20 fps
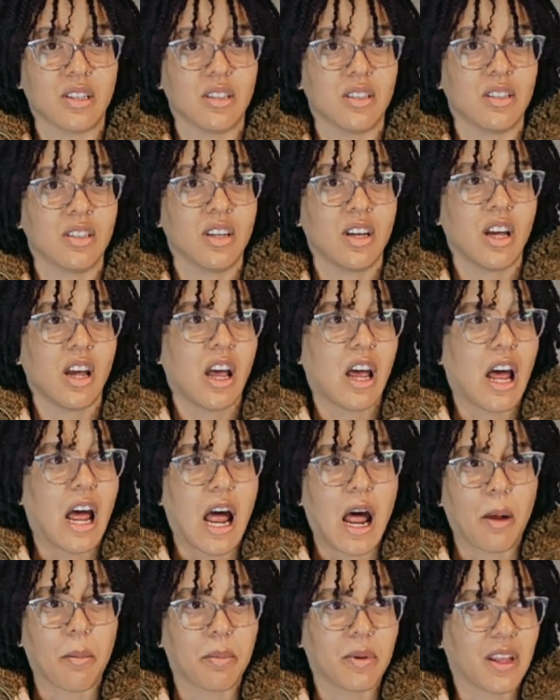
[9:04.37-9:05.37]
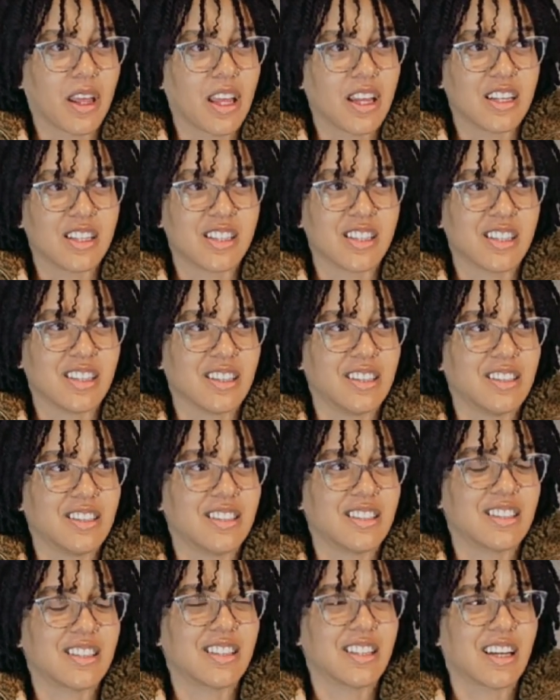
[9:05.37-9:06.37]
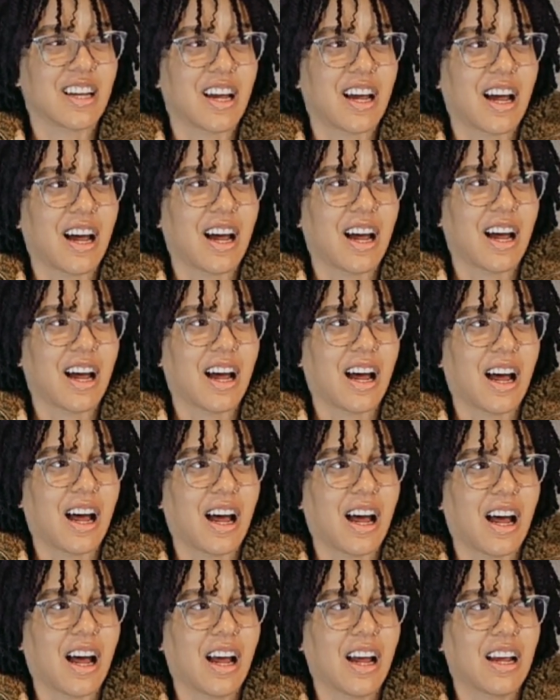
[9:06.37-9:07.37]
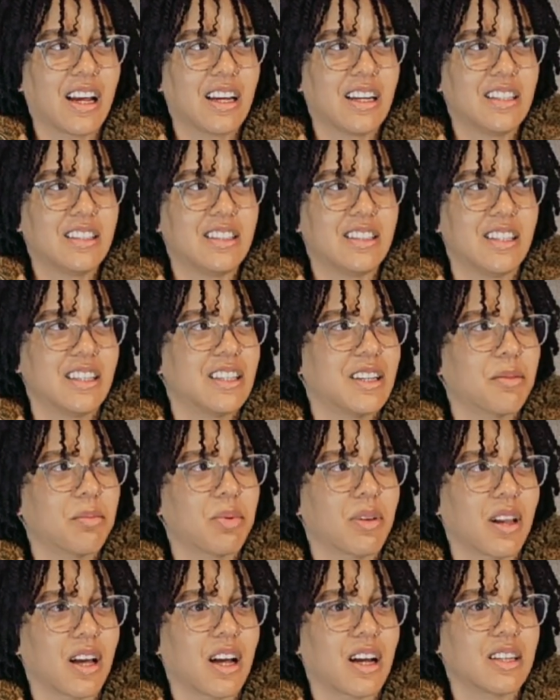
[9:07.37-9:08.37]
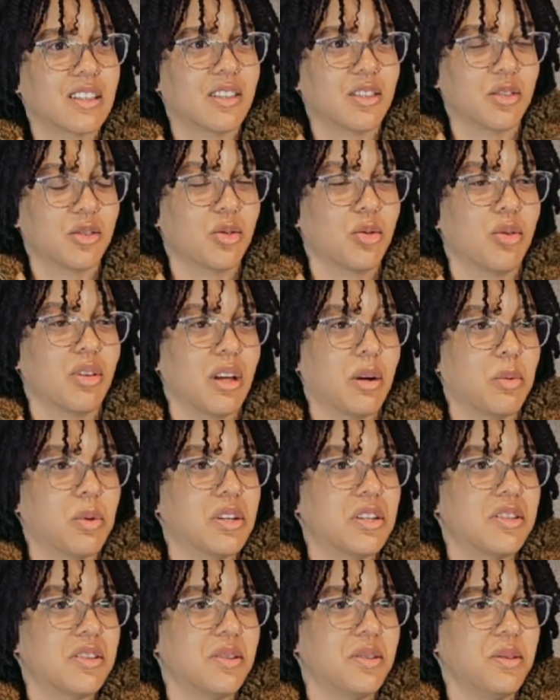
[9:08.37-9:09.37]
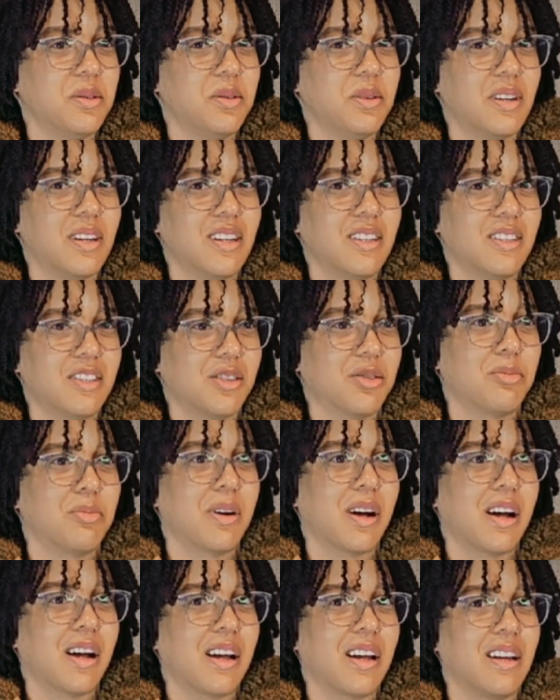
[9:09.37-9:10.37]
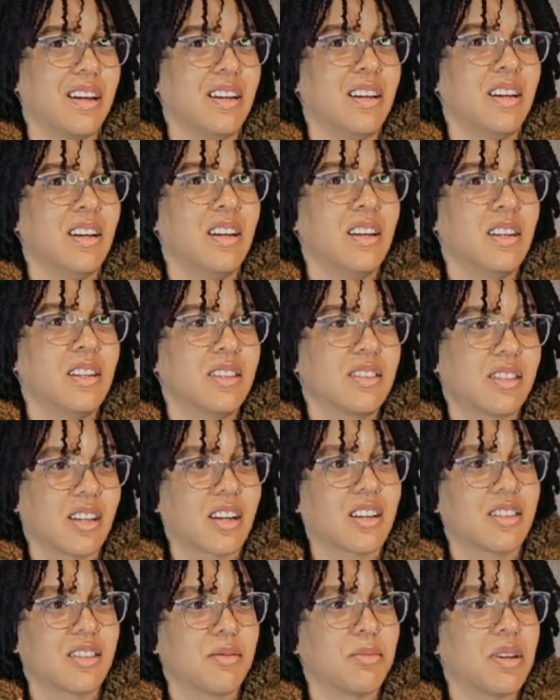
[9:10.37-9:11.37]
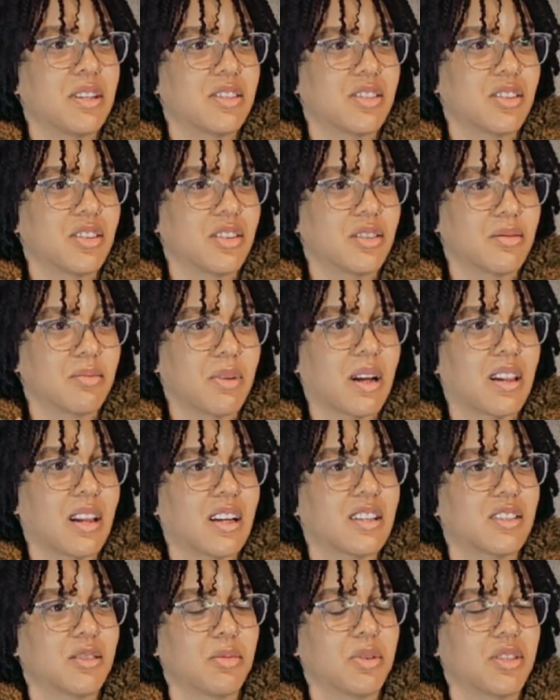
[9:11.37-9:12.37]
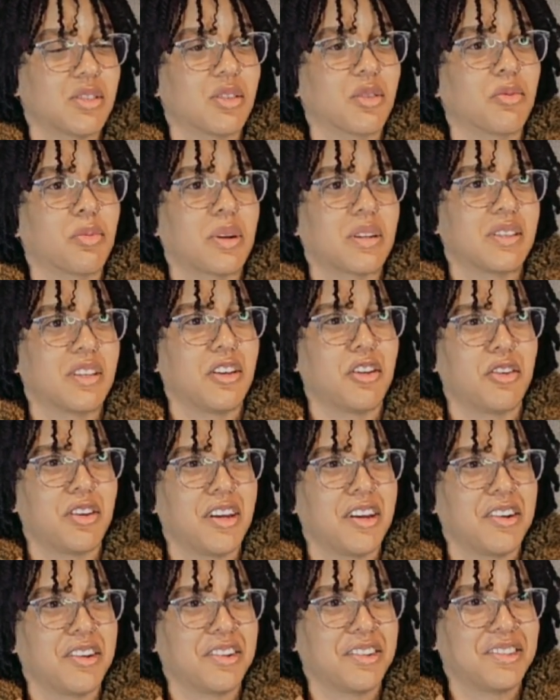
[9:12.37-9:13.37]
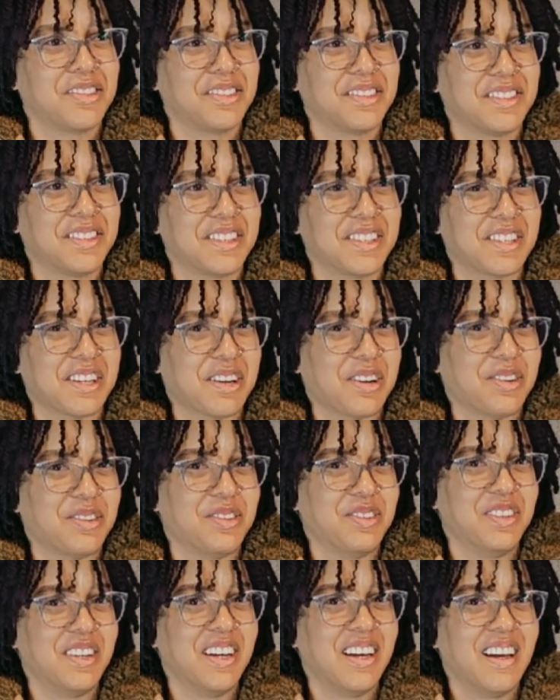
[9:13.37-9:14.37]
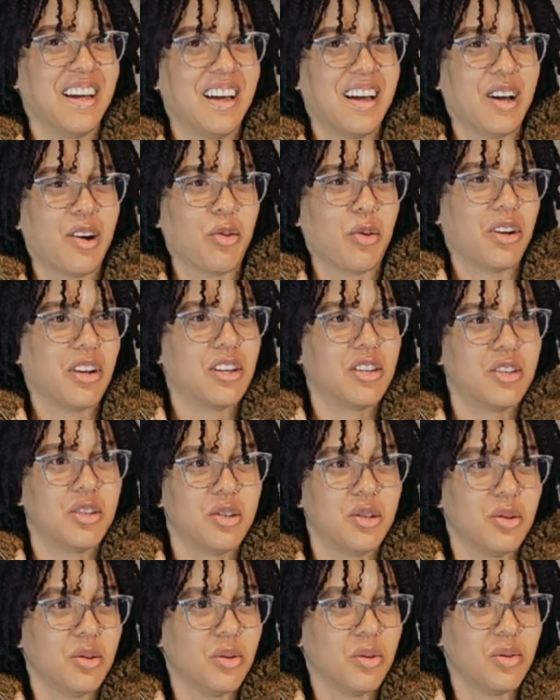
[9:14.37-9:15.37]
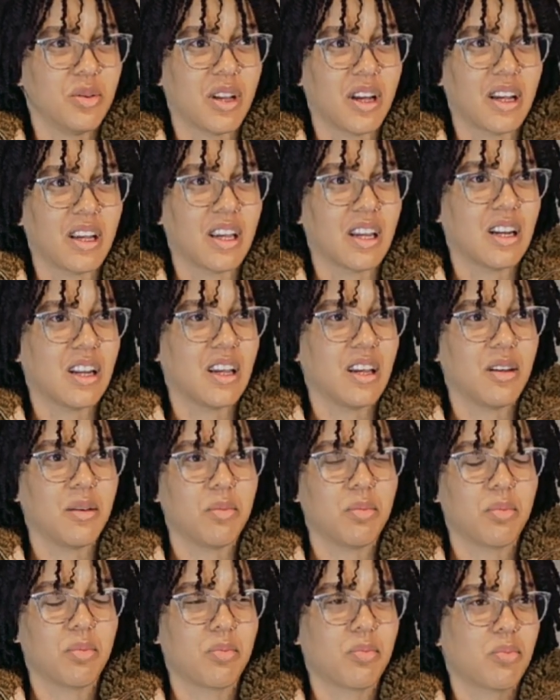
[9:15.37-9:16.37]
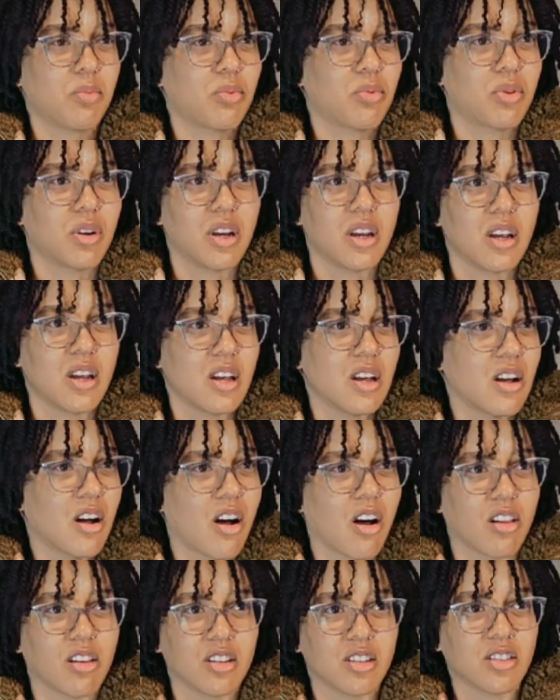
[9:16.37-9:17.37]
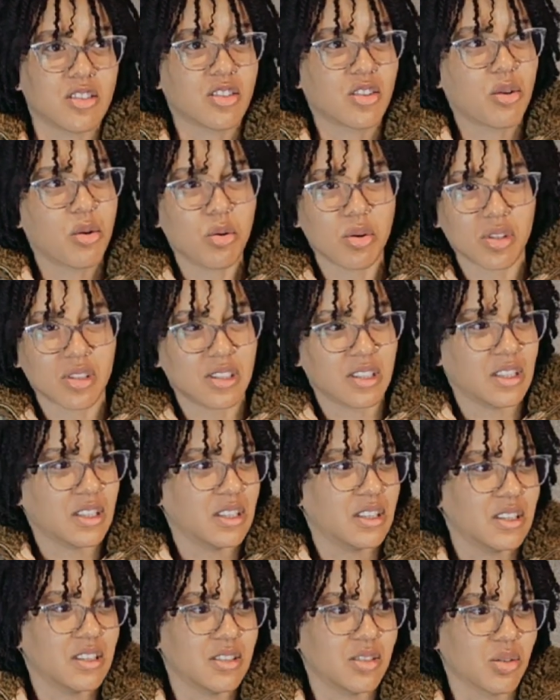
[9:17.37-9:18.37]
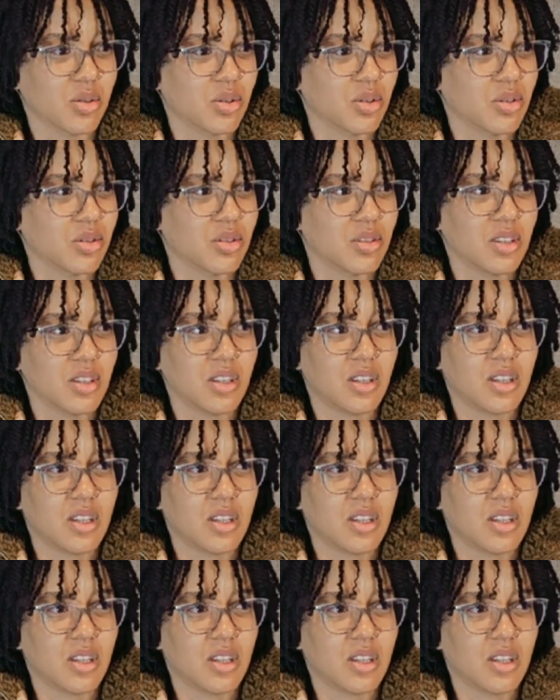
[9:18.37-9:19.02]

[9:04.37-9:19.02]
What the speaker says: and applications. I didn't apply to the school I went to until my second semester, my last semester of my senior year. So we didn't do like any pre-college courses, or